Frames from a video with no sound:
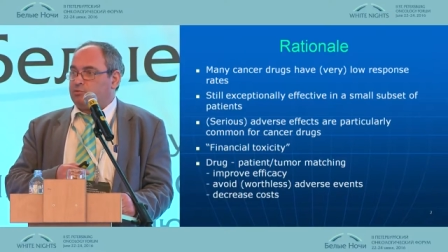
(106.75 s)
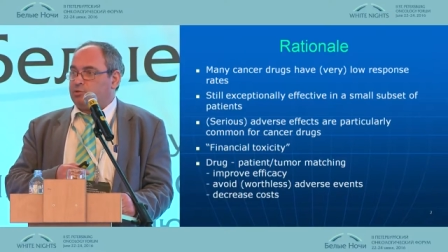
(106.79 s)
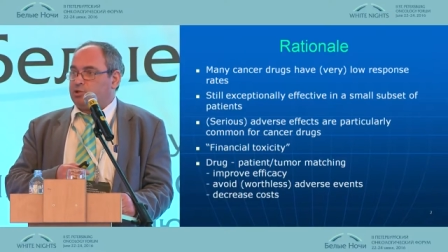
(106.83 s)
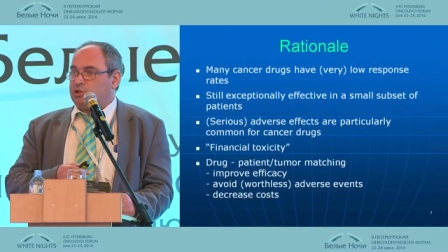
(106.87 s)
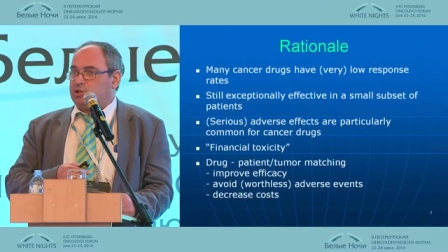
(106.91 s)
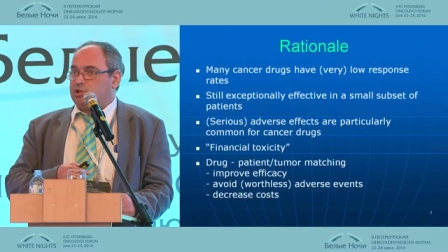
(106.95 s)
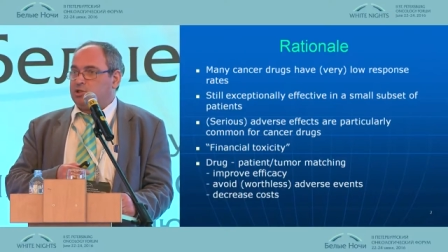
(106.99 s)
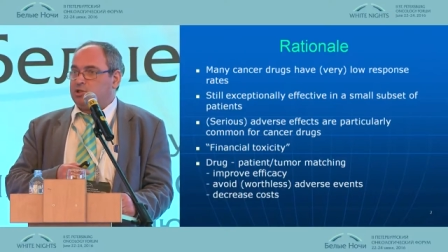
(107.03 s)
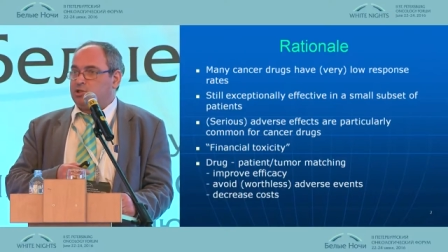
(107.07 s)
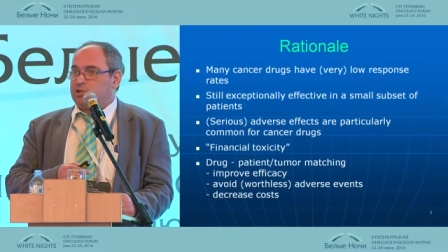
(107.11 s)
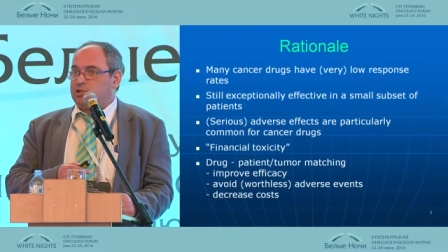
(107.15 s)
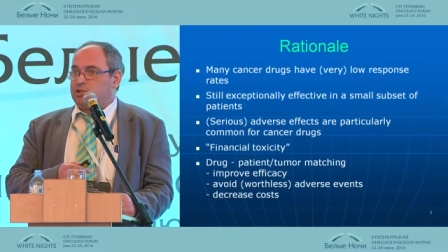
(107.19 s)

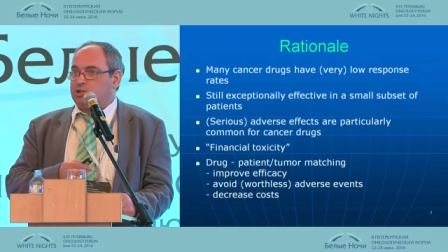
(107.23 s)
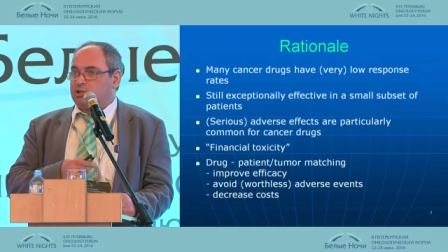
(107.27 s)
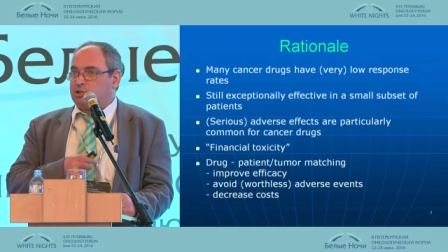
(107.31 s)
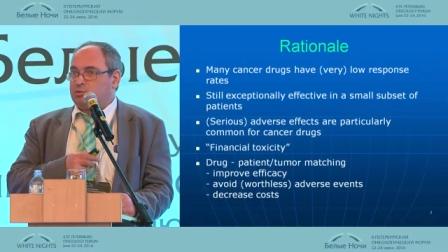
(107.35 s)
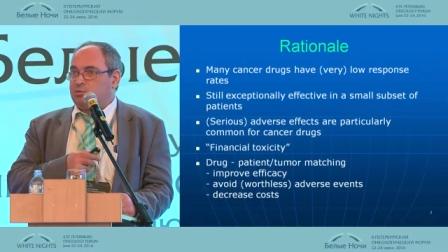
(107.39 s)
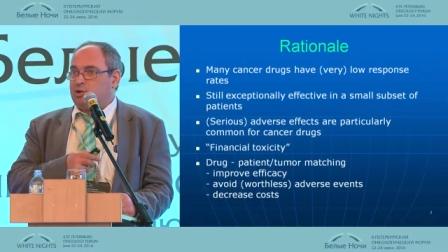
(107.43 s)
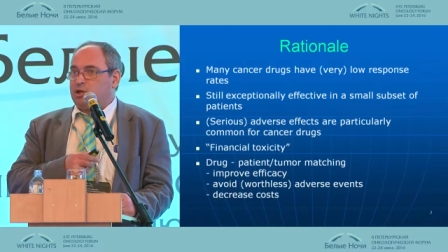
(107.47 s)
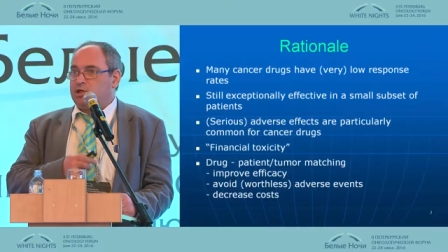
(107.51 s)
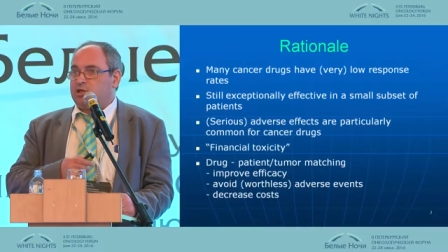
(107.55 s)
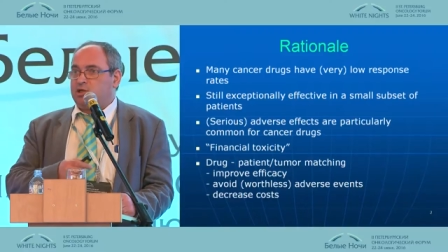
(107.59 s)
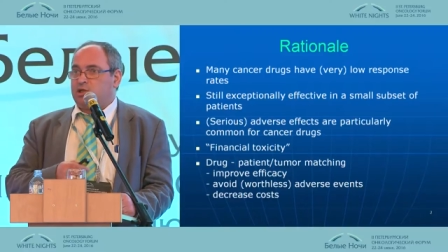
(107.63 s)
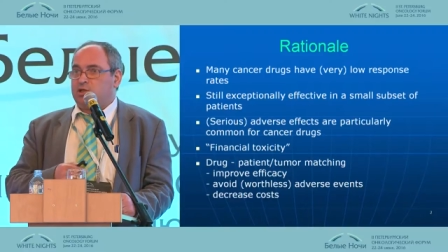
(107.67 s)
which is
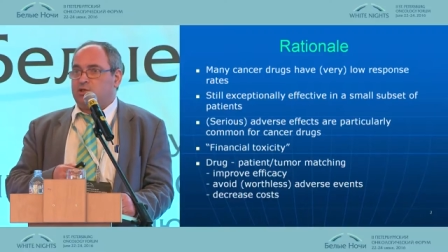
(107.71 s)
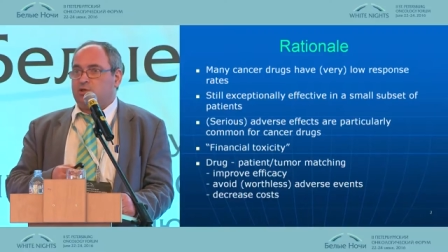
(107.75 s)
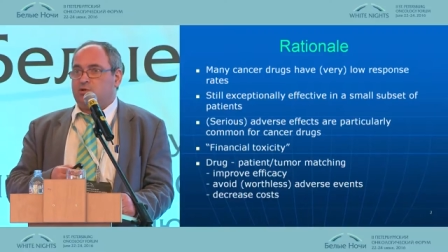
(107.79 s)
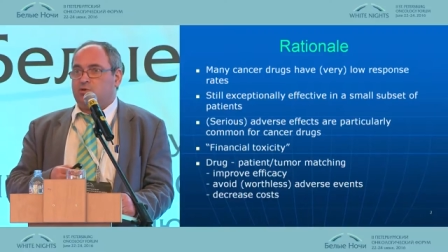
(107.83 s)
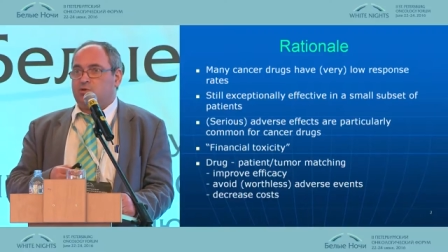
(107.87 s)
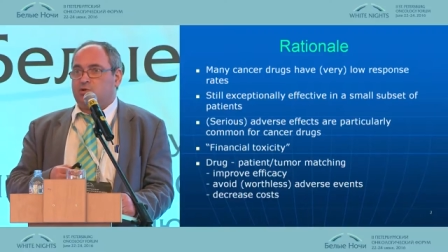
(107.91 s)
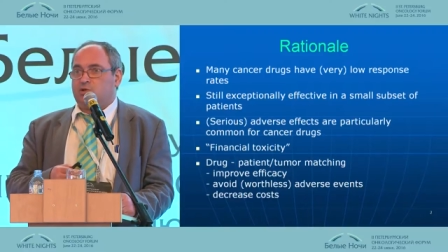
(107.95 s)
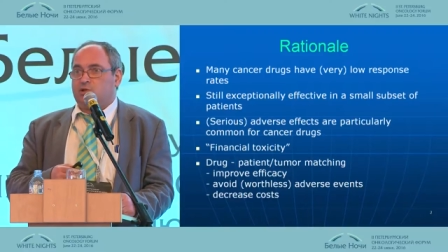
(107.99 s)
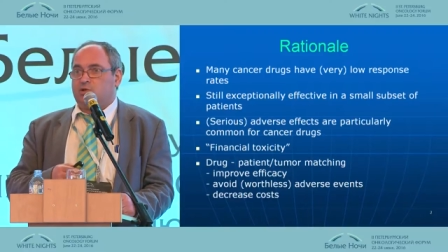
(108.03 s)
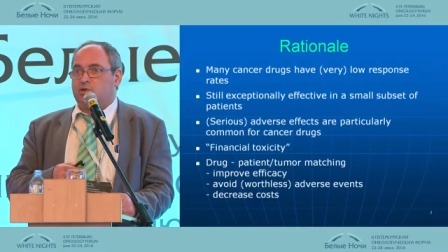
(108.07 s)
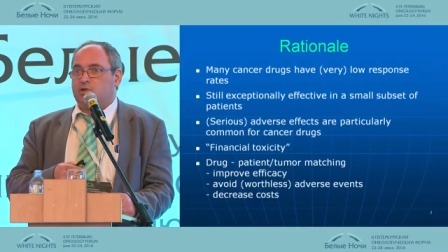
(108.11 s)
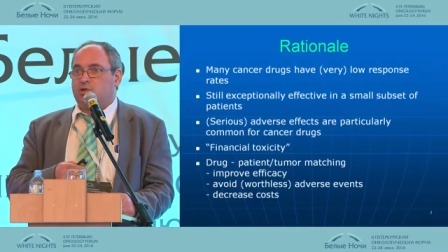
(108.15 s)
quite
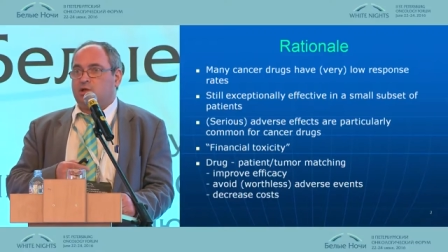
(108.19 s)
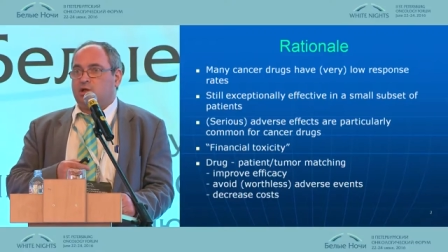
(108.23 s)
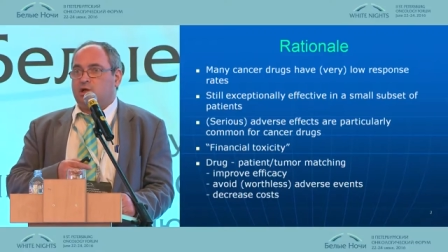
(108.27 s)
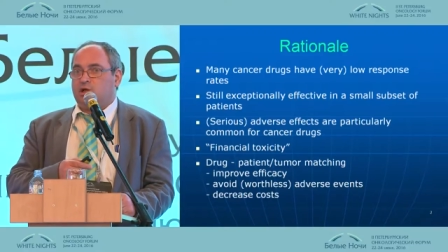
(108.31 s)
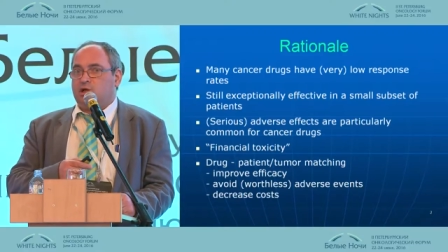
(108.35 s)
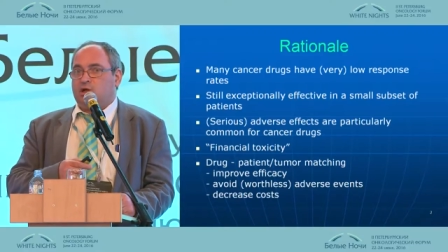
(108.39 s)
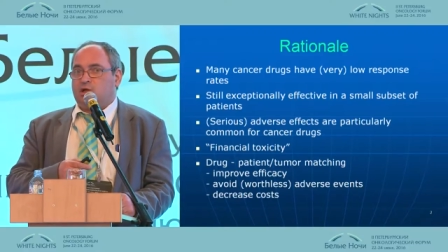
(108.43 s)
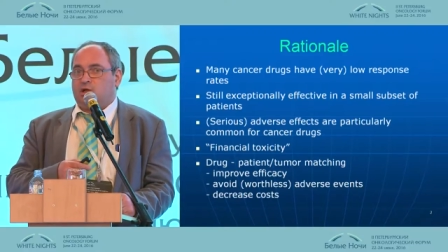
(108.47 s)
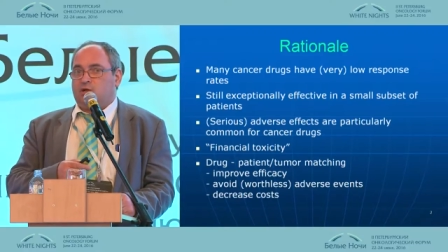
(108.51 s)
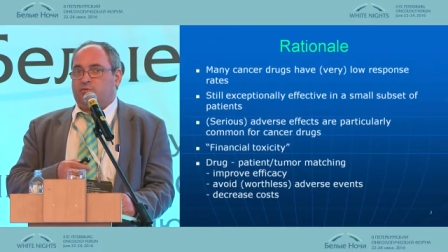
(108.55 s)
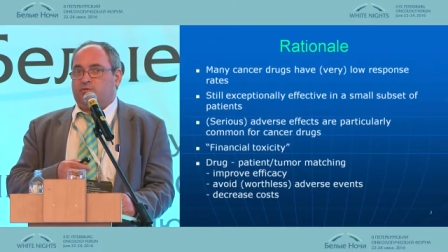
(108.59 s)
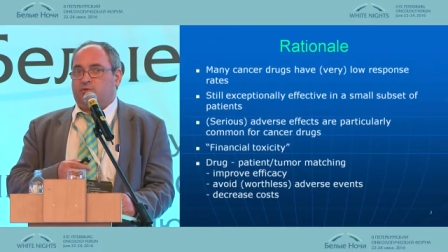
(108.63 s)
unusual
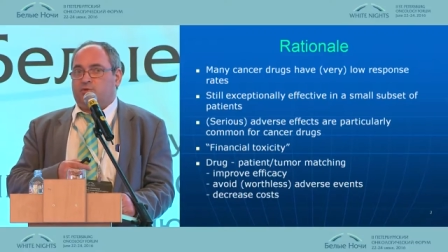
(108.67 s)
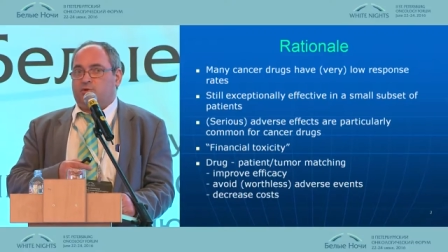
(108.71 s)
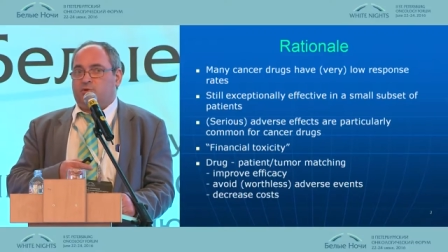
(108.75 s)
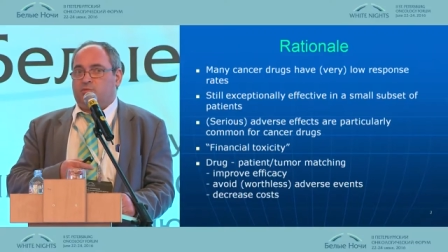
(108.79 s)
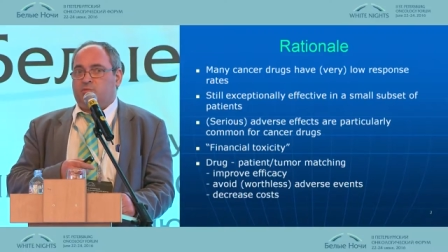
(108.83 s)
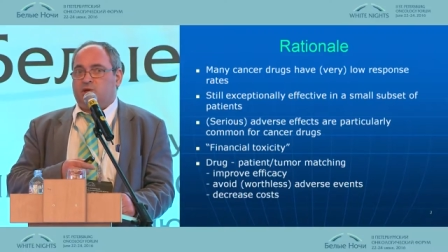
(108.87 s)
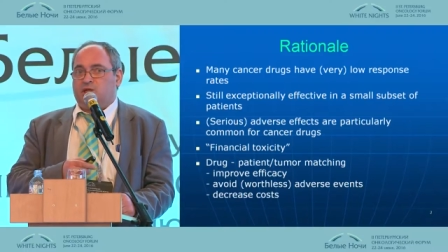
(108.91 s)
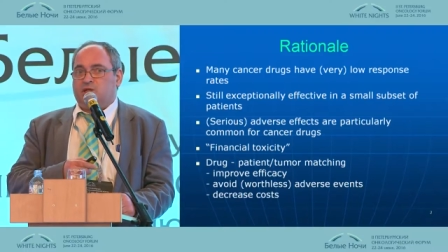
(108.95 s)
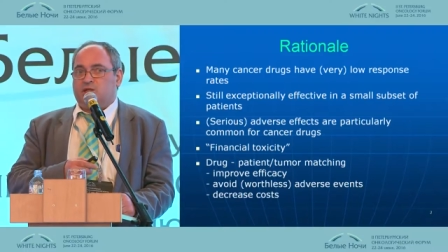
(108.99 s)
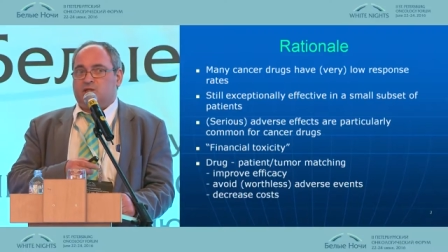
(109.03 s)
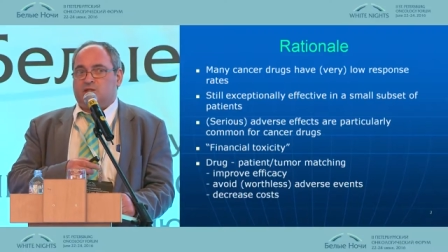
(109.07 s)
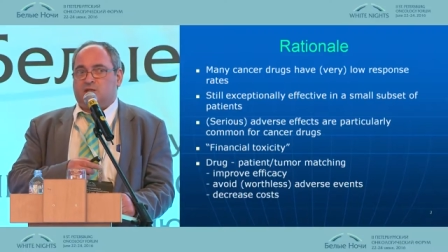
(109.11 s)
for
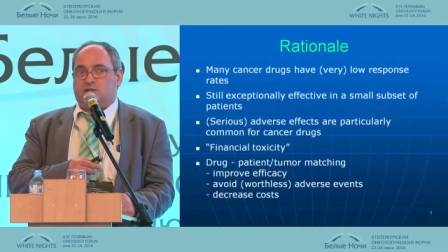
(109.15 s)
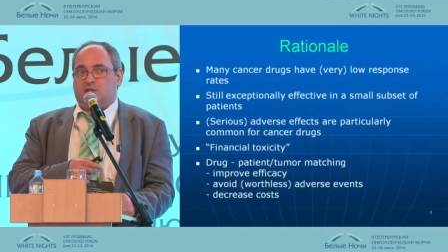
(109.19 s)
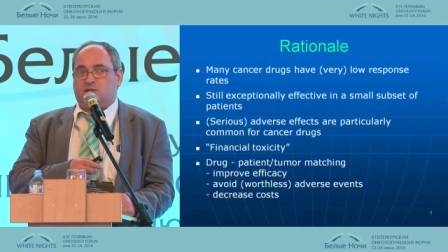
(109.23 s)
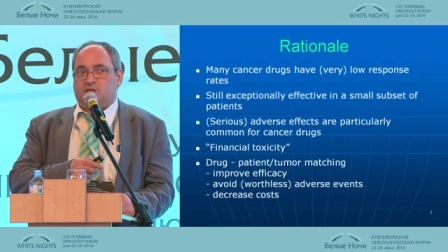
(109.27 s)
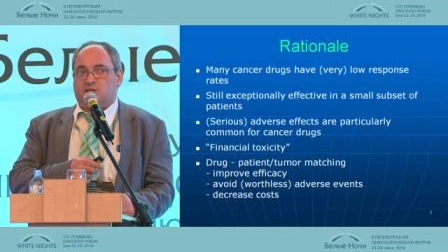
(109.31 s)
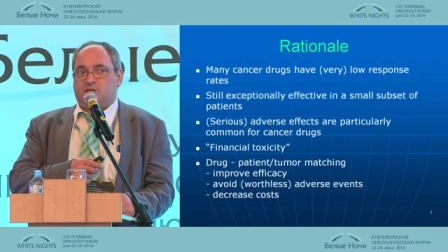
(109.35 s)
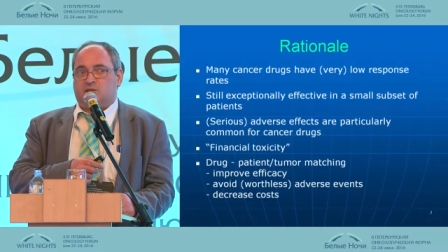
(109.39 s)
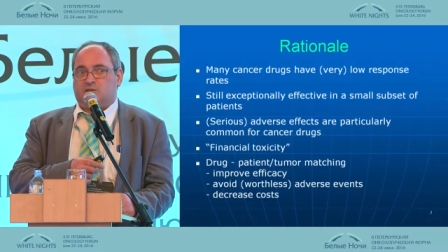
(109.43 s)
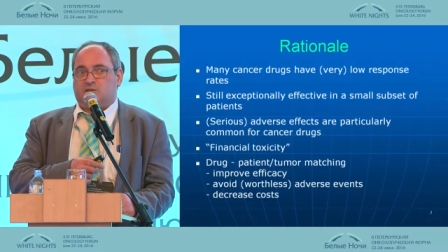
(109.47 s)
medicine. This